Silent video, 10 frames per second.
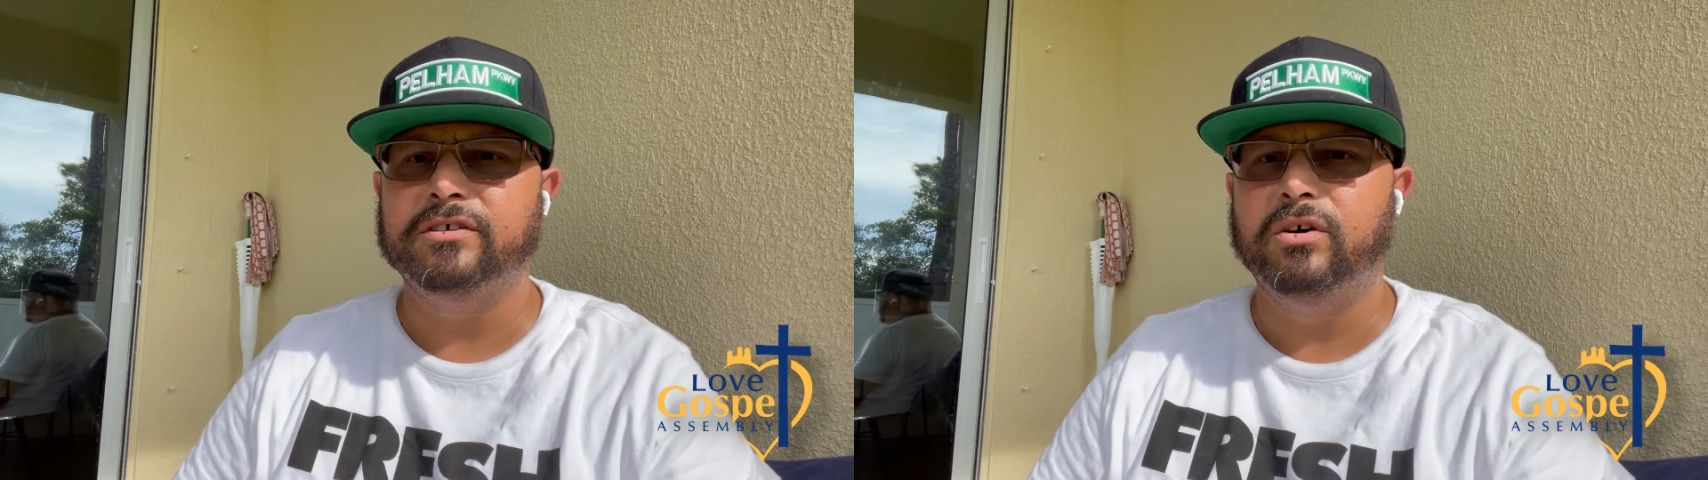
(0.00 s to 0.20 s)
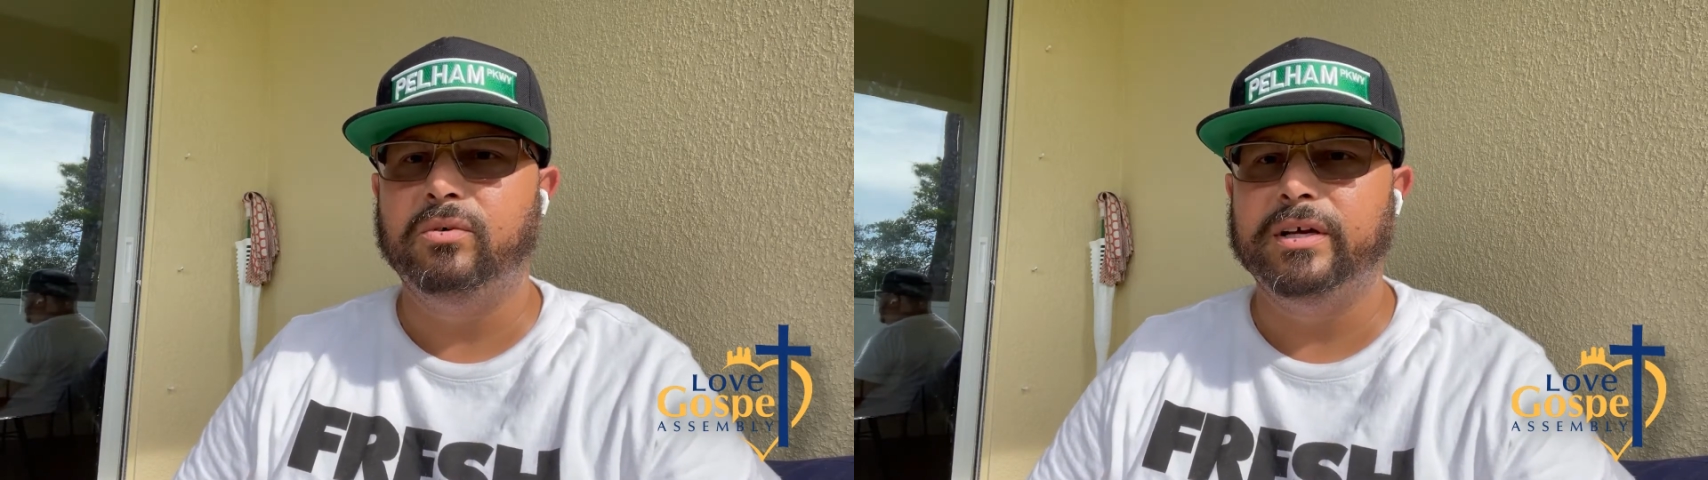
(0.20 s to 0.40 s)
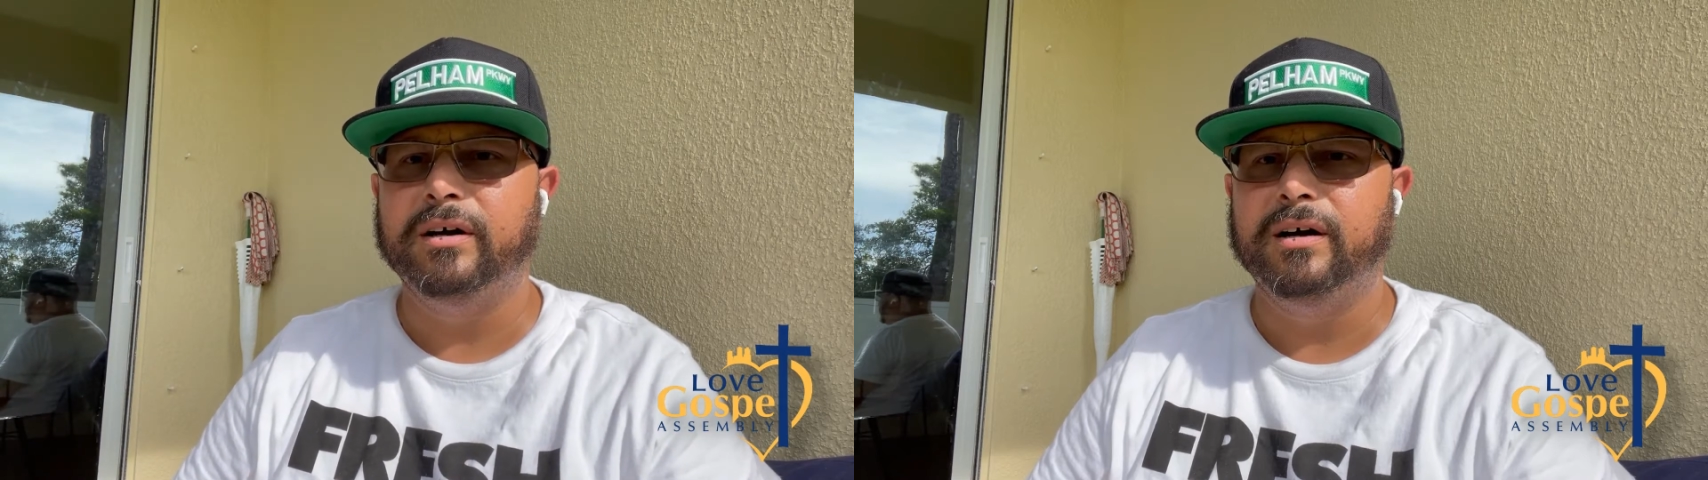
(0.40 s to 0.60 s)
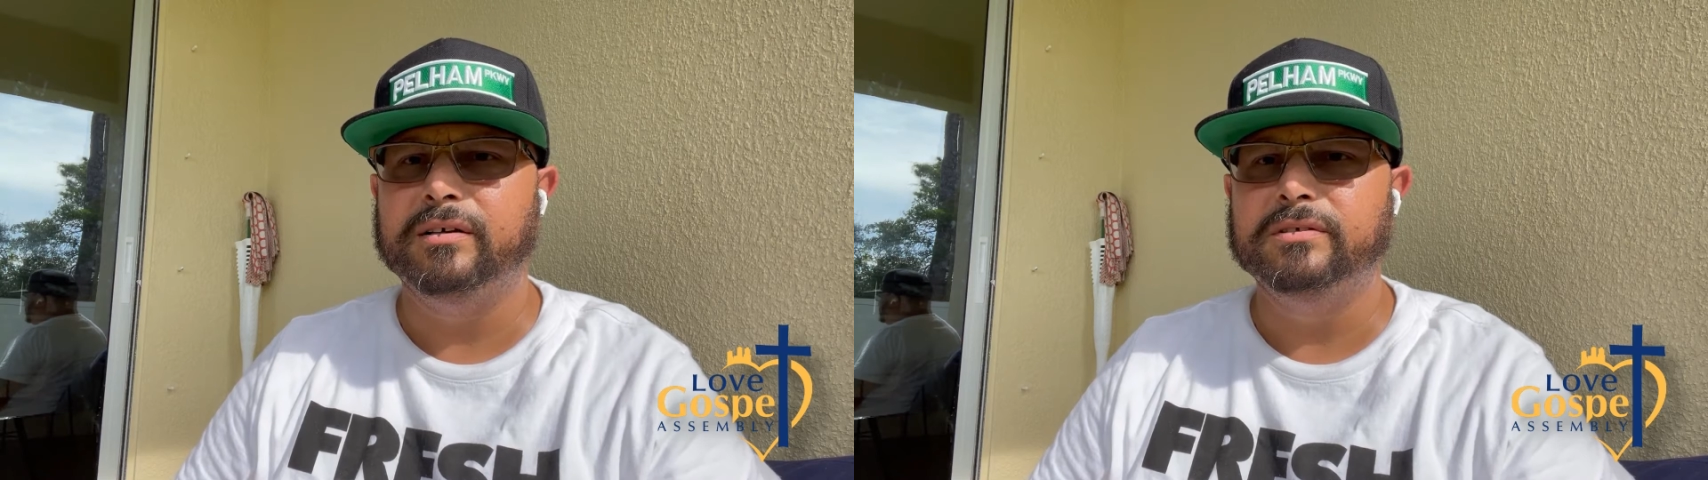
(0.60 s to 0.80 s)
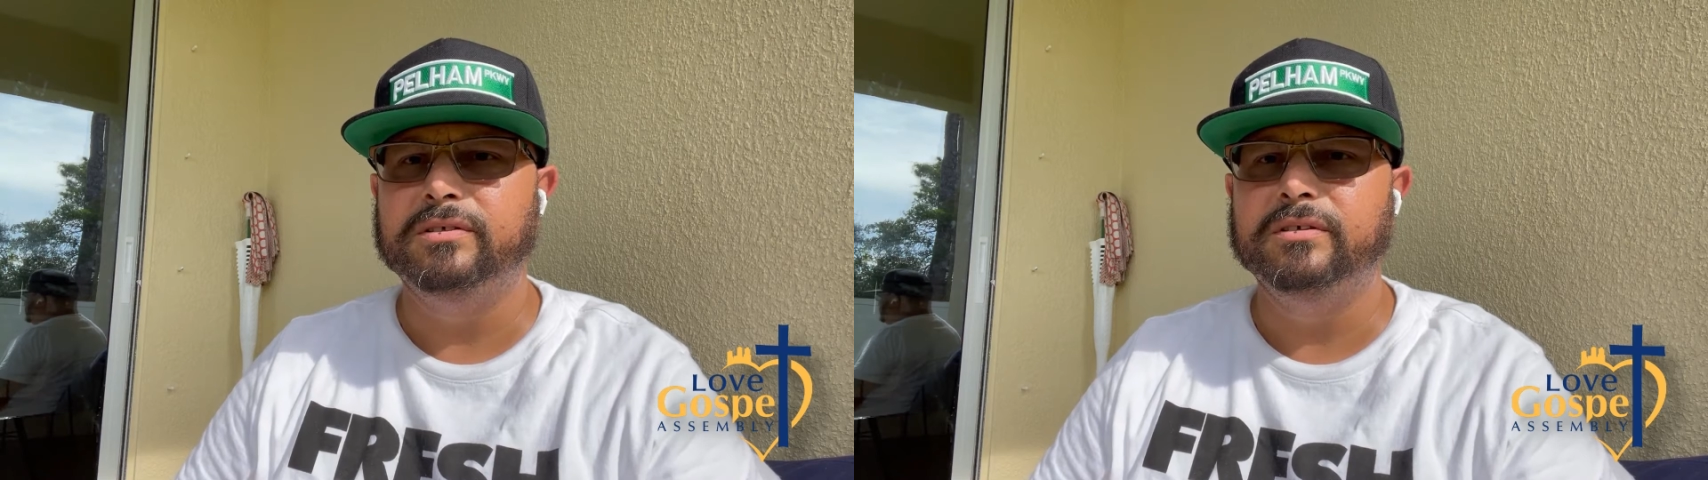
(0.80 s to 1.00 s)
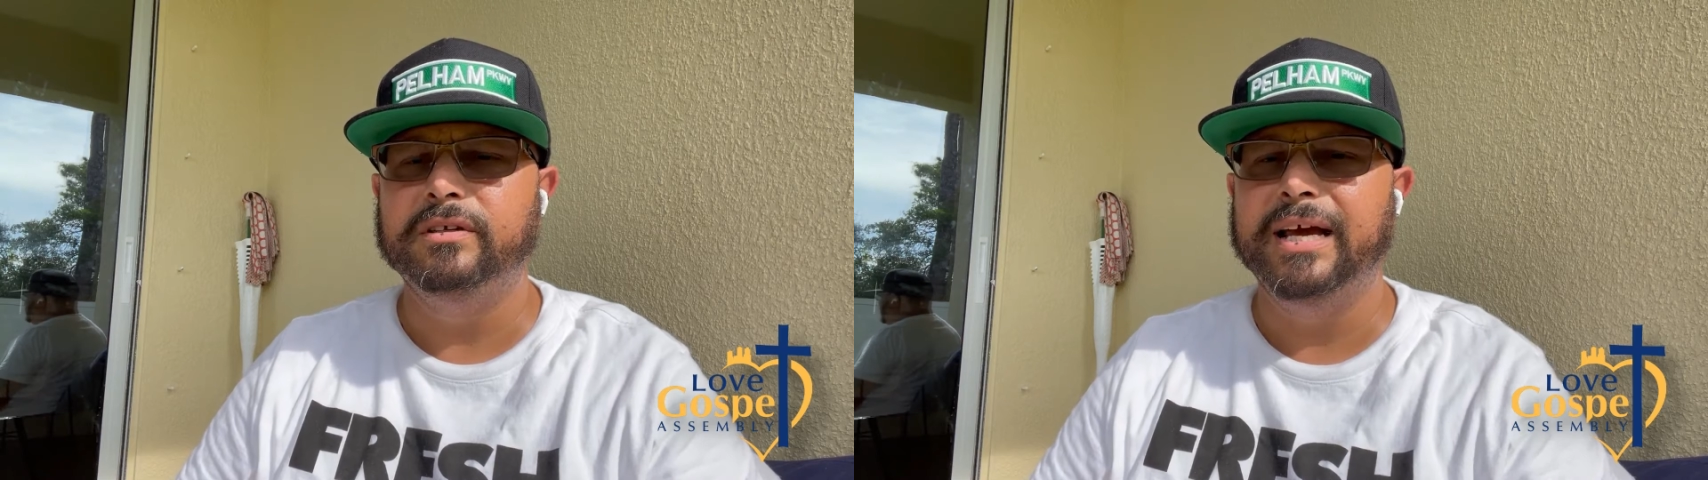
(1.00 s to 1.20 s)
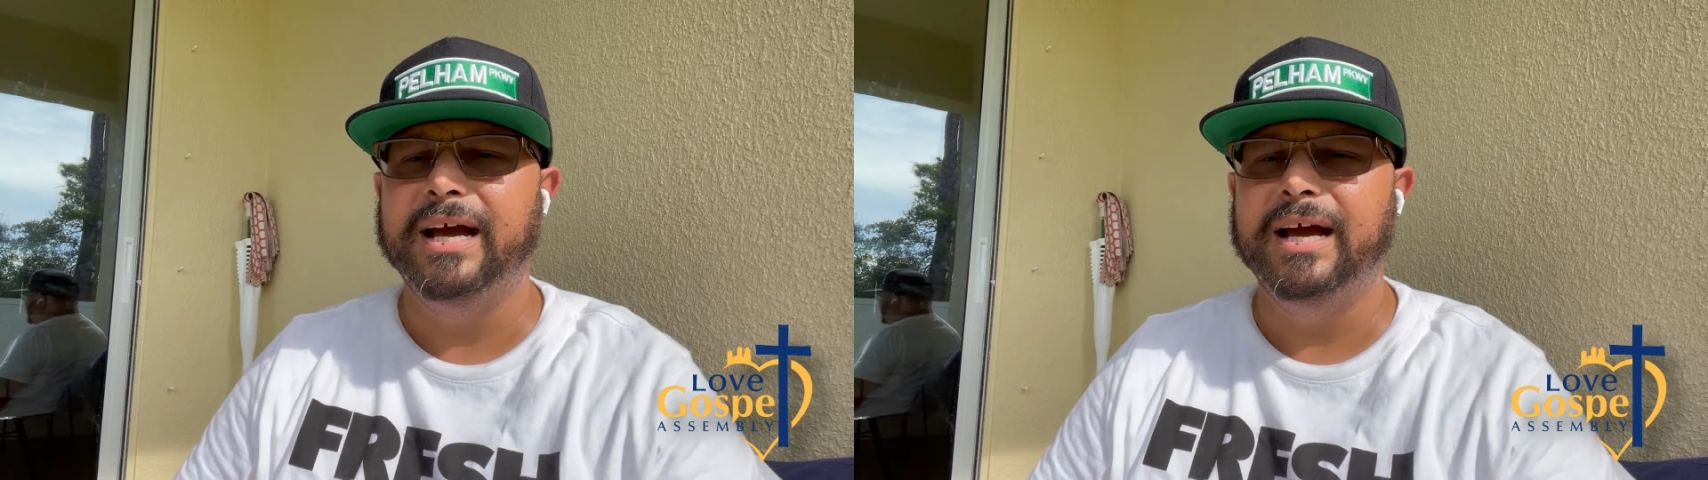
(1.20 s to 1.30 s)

are going on.